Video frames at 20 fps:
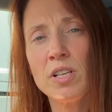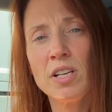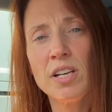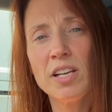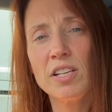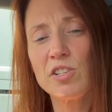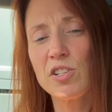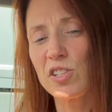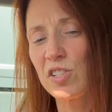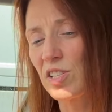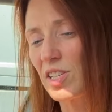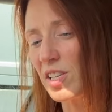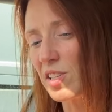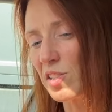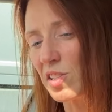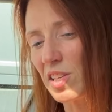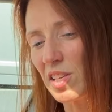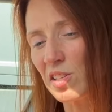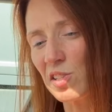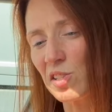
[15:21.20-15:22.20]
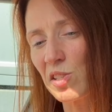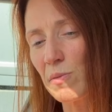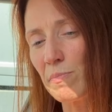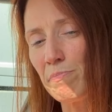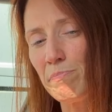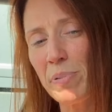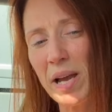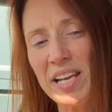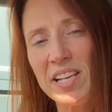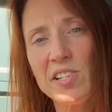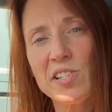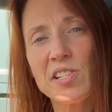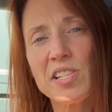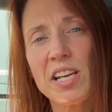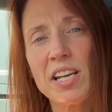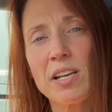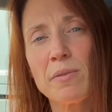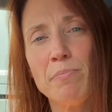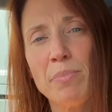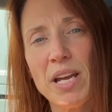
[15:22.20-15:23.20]
Just it's the
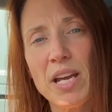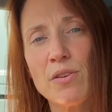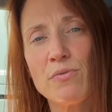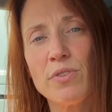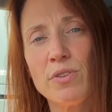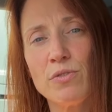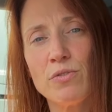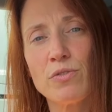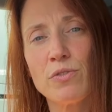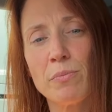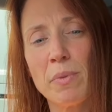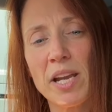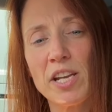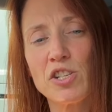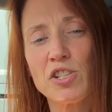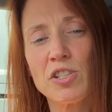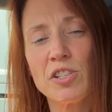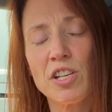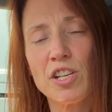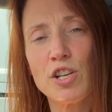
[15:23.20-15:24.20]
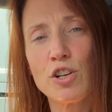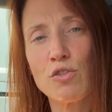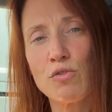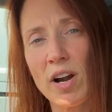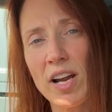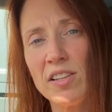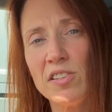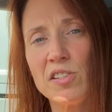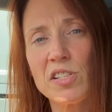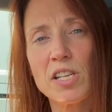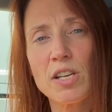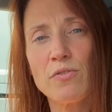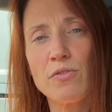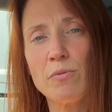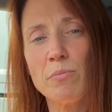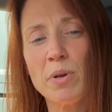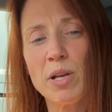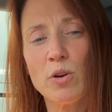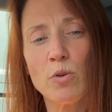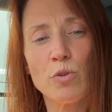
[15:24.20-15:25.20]
basic bit of information that your gran's given
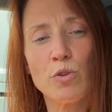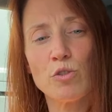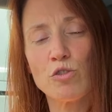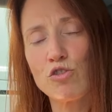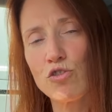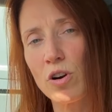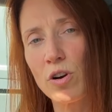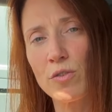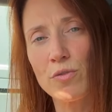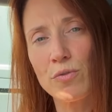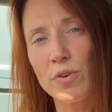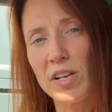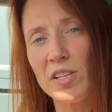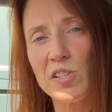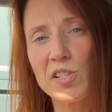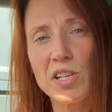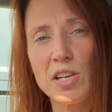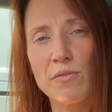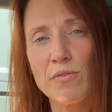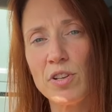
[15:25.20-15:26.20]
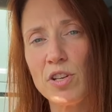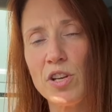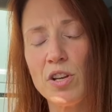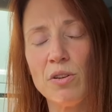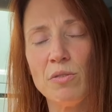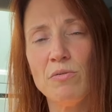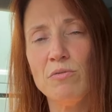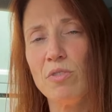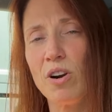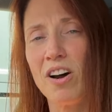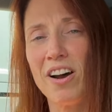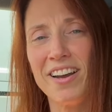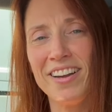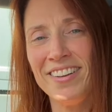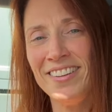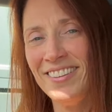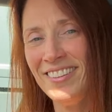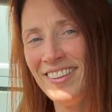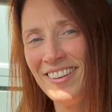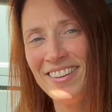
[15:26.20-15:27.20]
me or your drunk friend's given you, right?
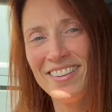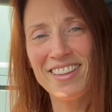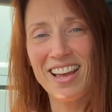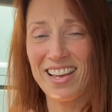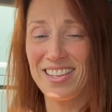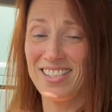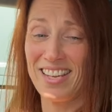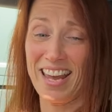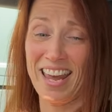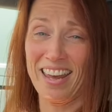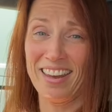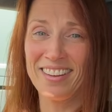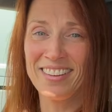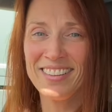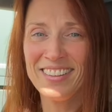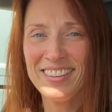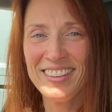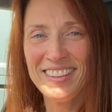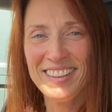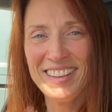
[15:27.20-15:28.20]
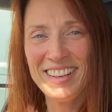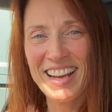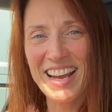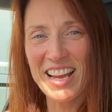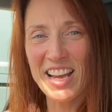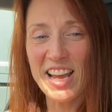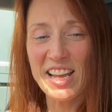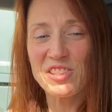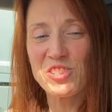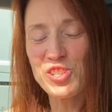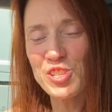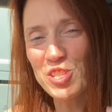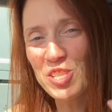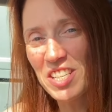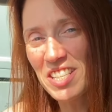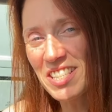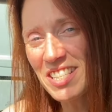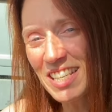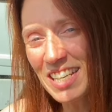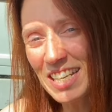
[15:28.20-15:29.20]
That's it. It's just a
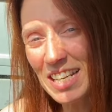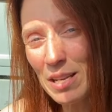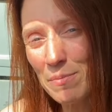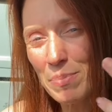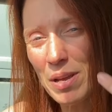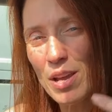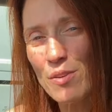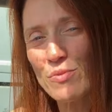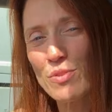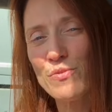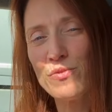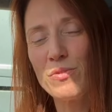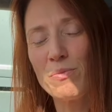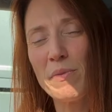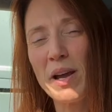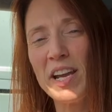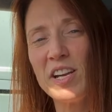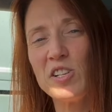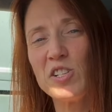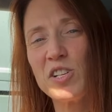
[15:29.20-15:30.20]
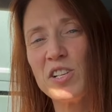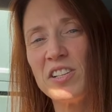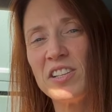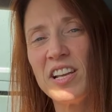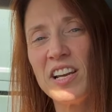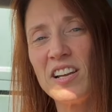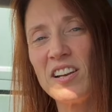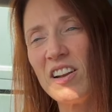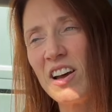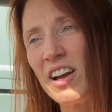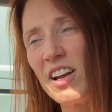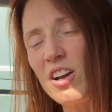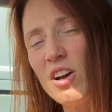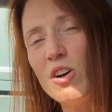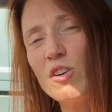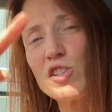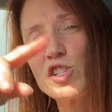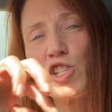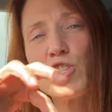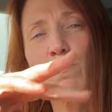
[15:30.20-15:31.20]
teeny bit of information that, like, oh,
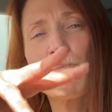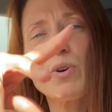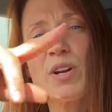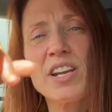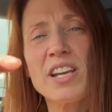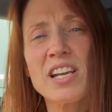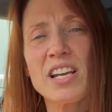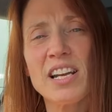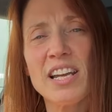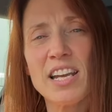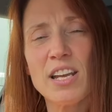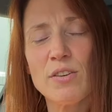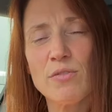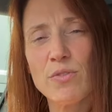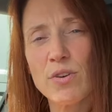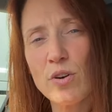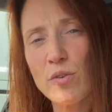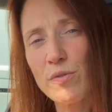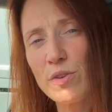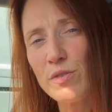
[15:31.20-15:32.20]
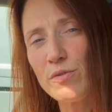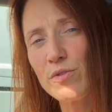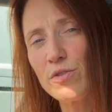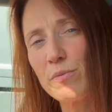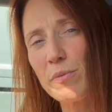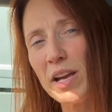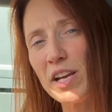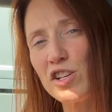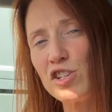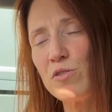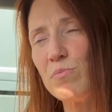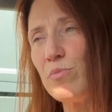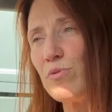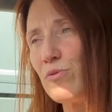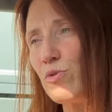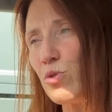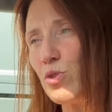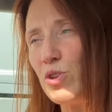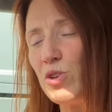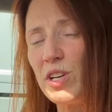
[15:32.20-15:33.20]
a sprinkling of information
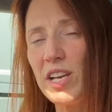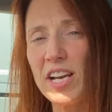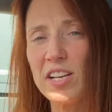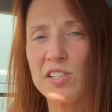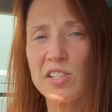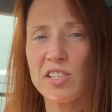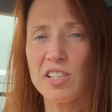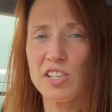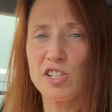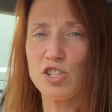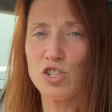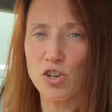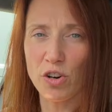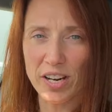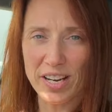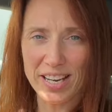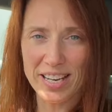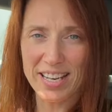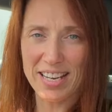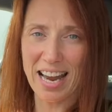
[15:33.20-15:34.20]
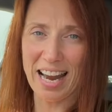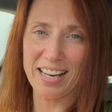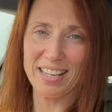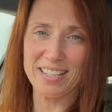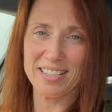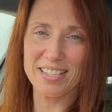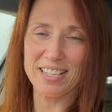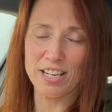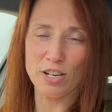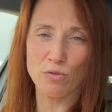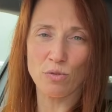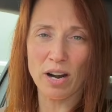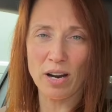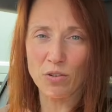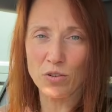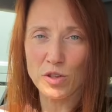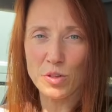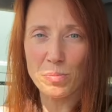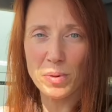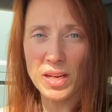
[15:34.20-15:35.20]
before you get to this gigantic
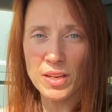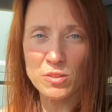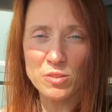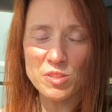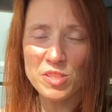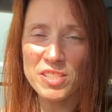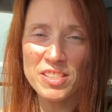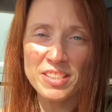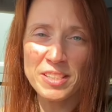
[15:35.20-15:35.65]
roundabout.